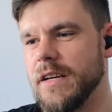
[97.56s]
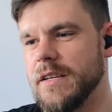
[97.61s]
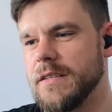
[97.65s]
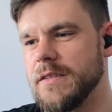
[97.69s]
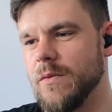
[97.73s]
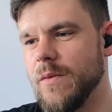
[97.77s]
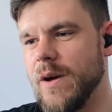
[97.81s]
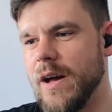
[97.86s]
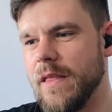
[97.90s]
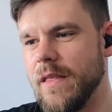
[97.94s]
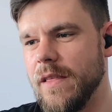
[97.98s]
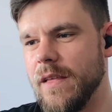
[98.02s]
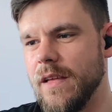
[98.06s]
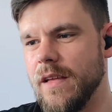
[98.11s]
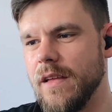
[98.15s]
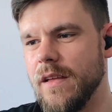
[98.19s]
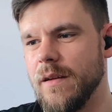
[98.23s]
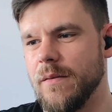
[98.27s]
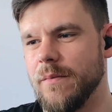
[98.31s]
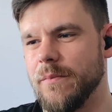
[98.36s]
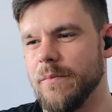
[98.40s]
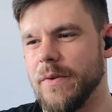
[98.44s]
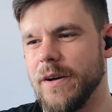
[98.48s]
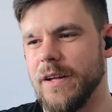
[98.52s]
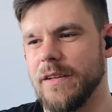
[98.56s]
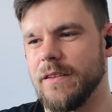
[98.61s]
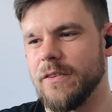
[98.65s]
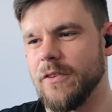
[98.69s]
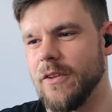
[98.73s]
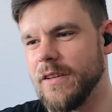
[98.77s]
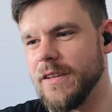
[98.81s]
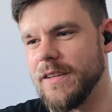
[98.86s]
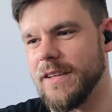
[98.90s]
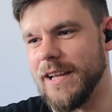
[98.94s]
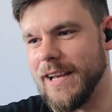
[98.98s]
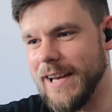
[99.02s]
Sixth one, but
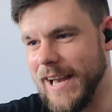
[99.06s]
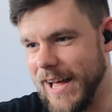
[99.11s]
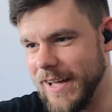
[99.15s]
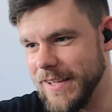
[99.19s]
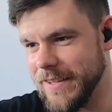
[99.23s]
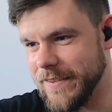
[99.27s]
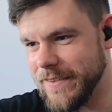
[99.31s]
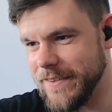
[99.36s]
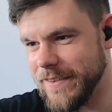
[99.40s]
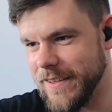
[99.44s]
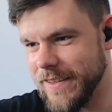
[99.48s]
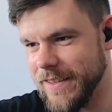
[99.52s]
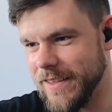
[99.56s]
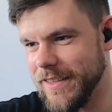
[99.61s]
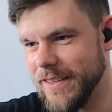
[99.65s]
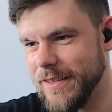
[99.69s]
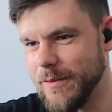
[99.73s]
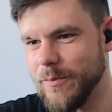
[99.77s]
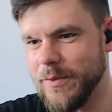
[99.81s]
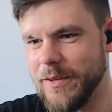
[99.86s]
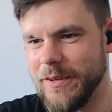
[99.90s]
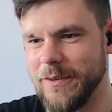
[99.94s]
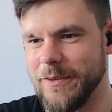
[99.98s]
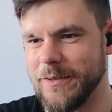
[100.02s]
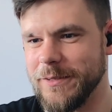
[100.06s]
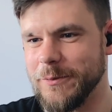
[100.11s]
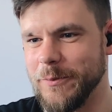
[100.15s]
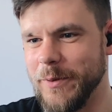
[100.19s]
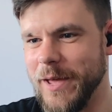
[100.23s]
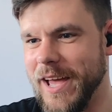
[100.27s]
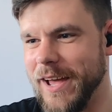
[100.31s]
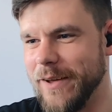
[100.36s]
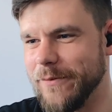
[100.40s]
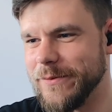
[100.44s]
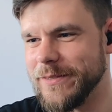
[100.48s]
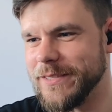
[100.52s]
not the last, because
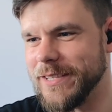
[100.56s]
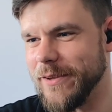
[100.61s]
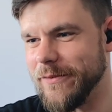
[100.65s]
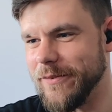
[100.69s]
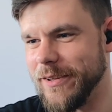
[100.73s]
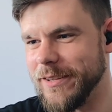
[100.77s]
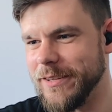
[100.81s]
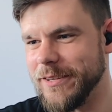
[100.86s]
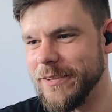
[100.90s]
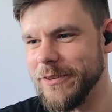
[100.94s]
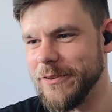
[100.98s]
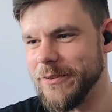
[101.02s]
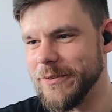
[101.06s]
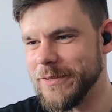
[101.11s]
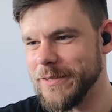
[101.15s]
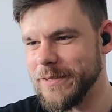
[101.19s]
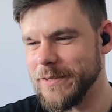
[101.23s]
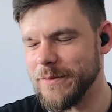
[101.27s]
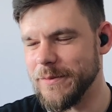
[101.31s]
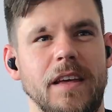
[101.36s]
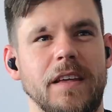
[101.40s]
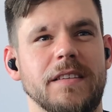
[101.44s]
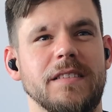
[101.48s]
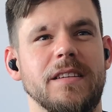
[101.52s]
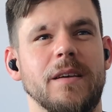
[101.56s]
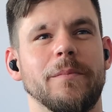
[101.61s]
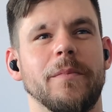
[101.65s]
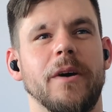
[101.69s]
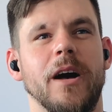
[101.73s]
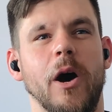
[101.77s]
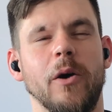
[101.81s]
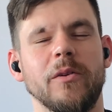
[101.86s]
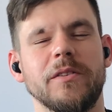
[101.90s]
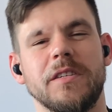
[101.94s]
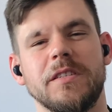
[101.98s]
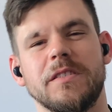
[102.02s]
we have seventh news, is
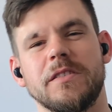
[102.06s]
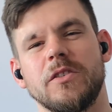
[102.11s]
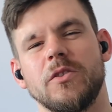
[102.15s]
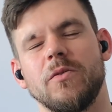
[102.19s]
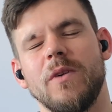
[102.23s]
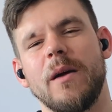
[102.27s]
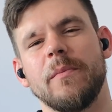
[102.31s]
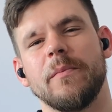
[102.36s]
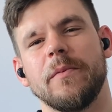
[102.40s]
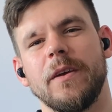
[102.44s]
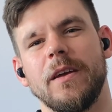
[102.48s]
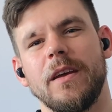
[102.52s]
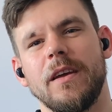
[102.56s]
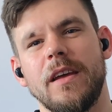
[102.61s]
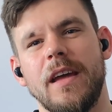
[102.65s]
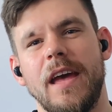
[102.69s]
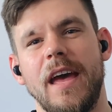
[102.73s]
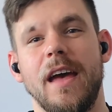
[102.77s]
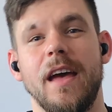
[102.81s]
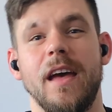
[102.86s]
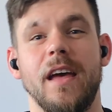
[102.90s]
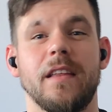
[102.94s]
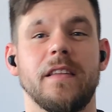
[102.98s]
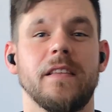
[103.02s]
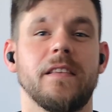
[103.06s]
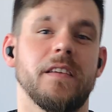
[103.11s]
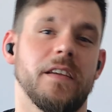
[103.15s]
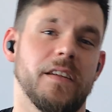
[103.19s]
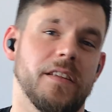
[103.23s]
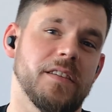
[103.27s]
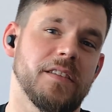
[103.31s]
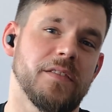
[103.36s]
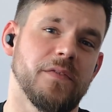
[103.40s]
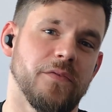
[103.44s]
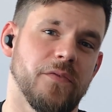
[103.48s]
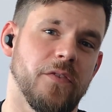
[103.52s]
about Strapi and
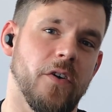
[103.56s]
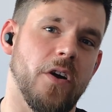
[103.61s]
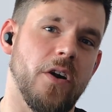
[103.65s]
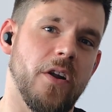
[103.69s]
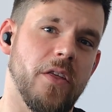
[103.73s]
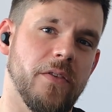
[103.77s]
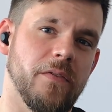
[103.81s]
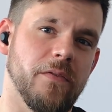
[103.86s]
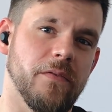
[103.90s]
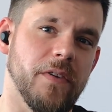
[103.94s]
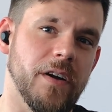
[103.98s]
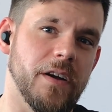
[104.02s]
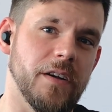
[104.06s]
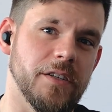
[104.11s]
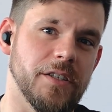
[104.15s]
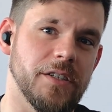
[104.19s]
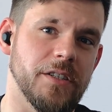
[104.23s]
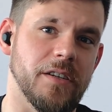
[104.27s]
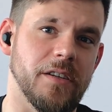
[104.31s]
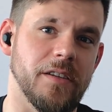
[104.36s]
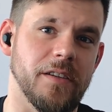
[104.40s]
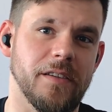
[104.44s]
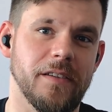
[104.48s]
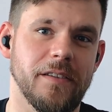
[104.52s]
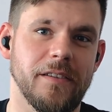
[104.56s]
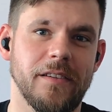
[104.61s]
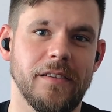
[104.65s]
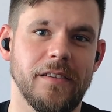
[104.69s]
its fourth version.